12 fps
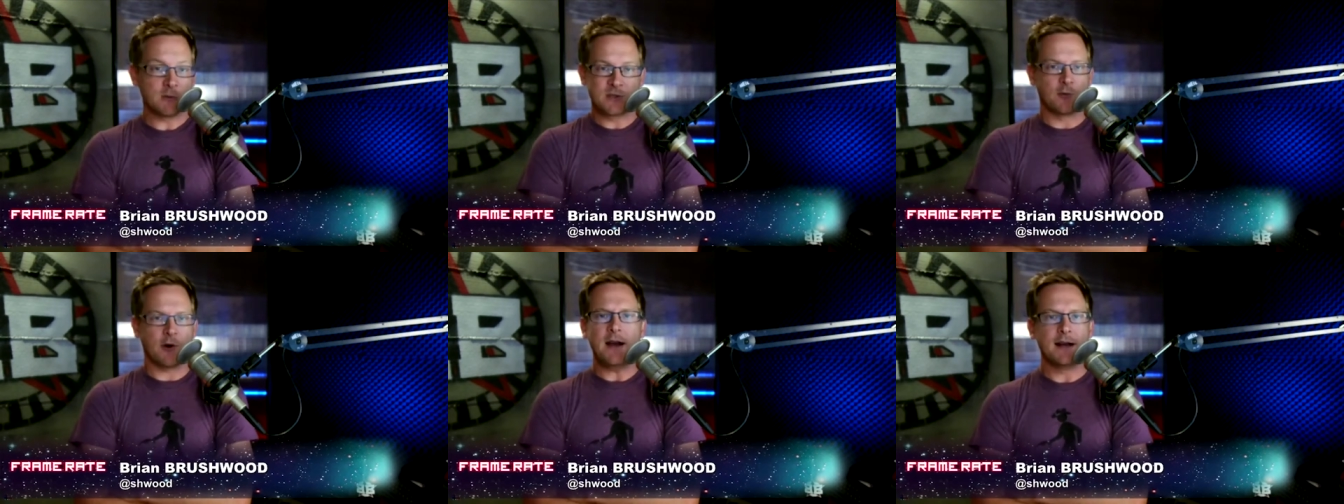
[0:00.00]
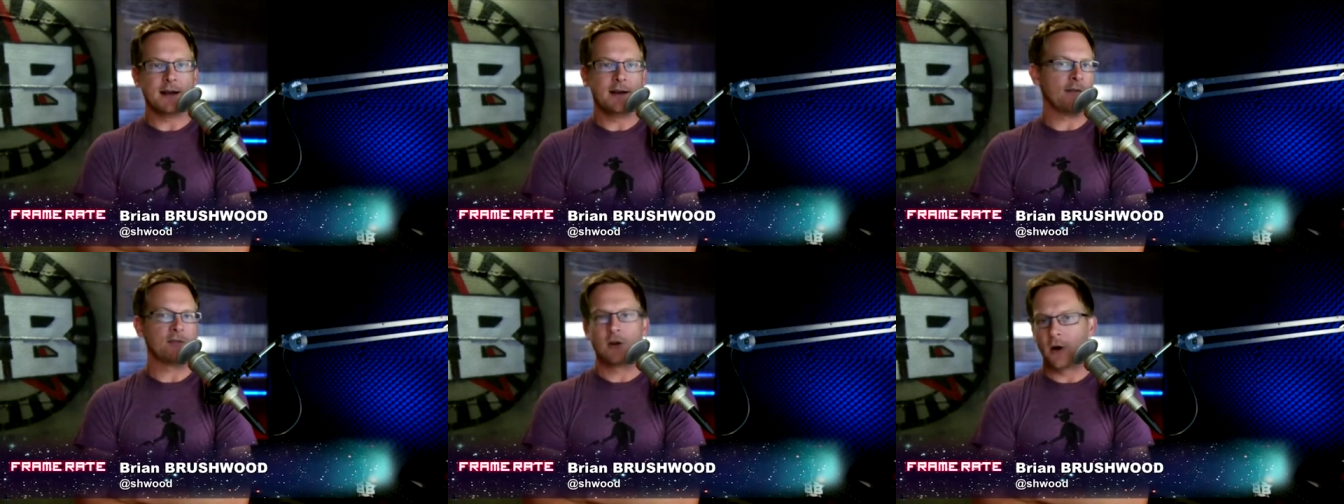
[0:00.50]
It was great. I
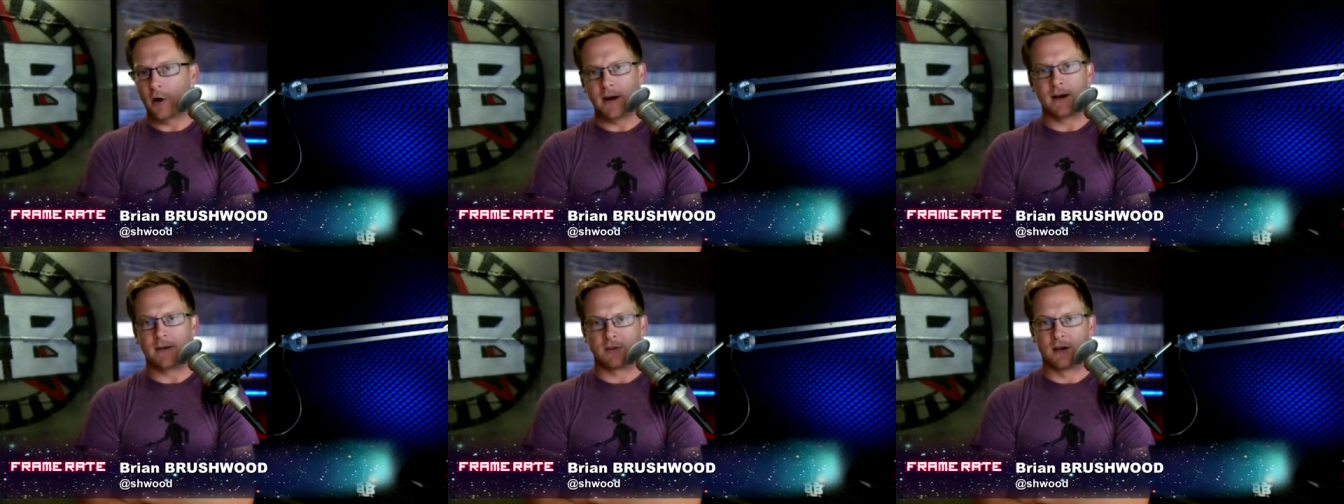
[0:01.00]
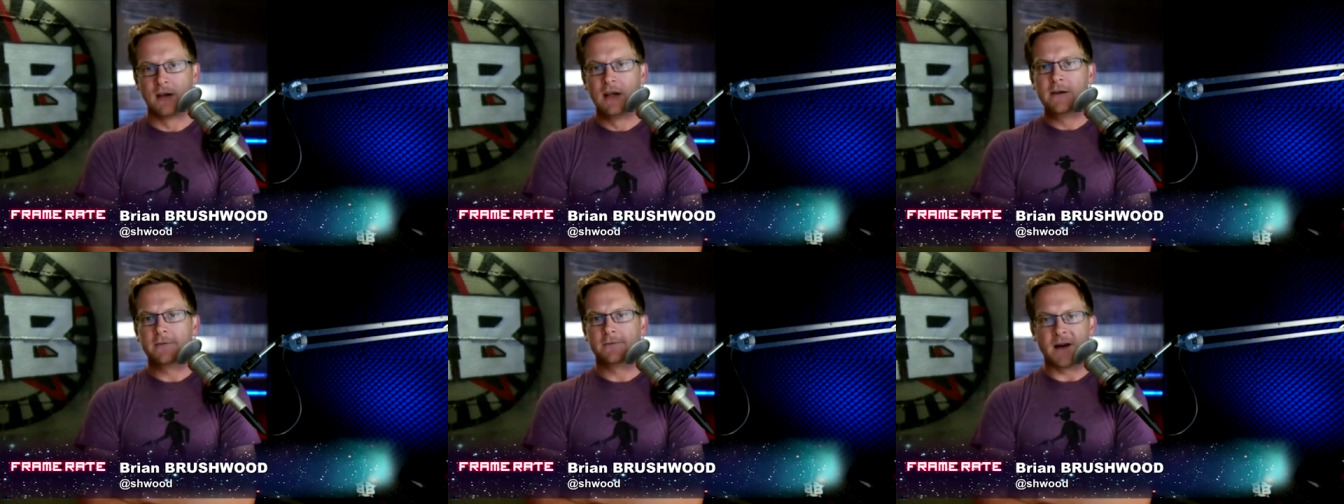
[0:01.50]
didn't have to go. I didn't have to
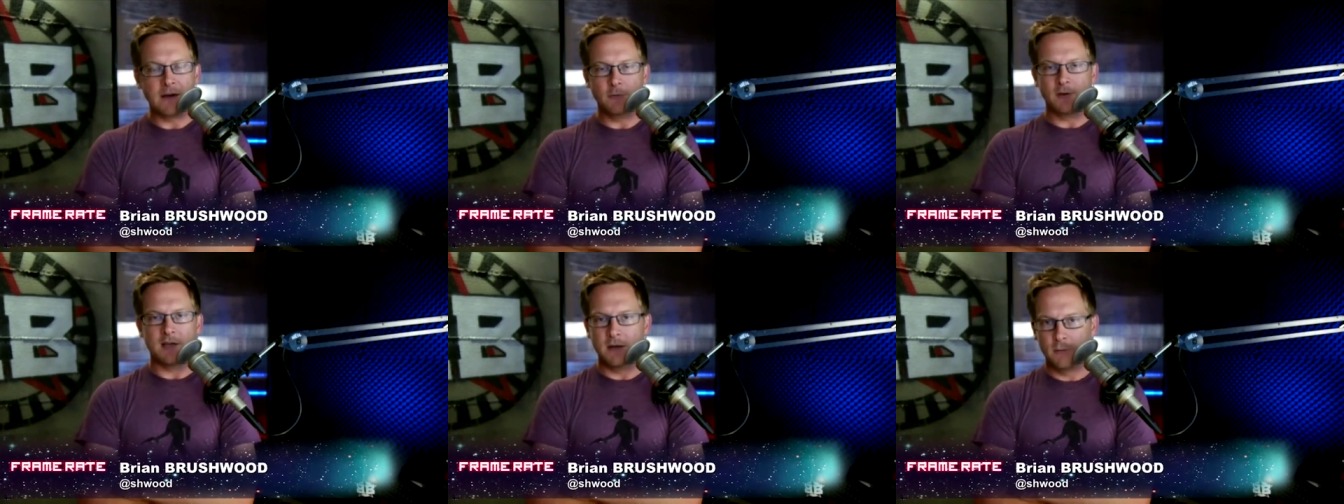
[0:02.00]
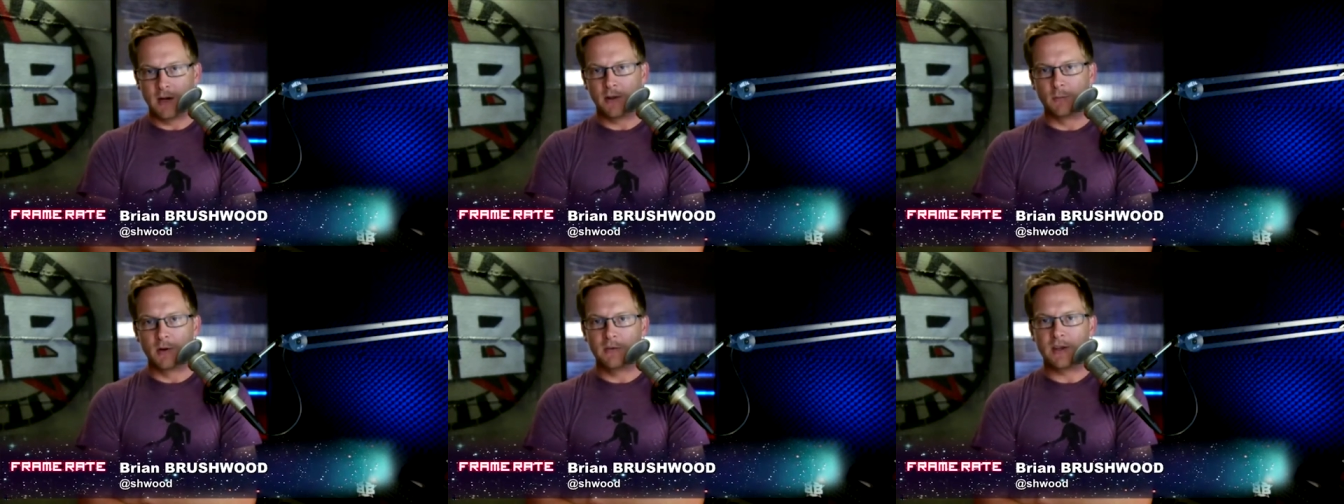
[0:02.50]
fight with anyone
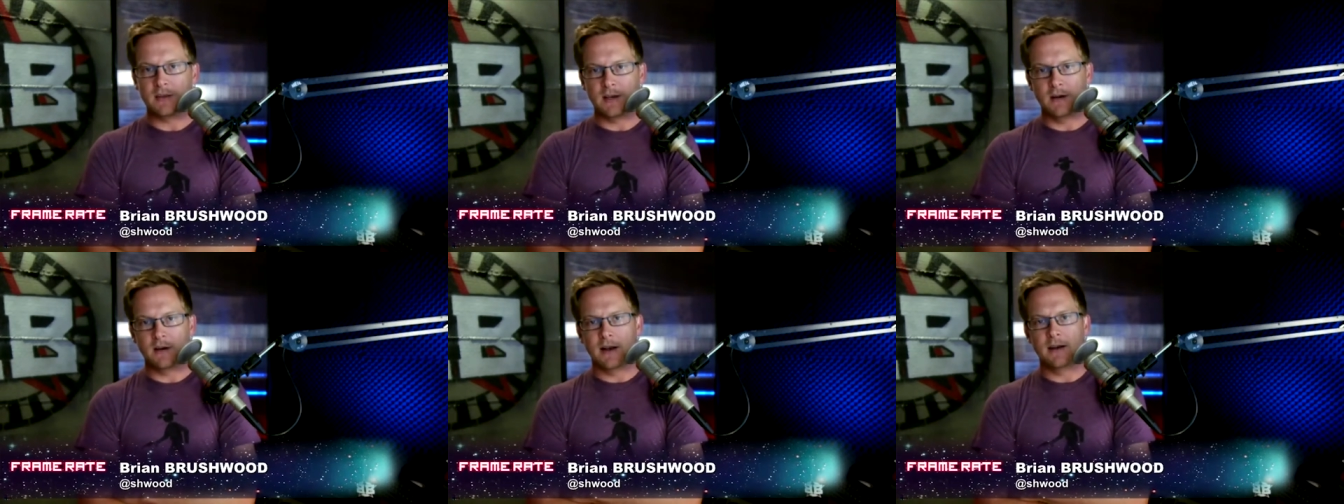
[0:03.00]
at the movie theater.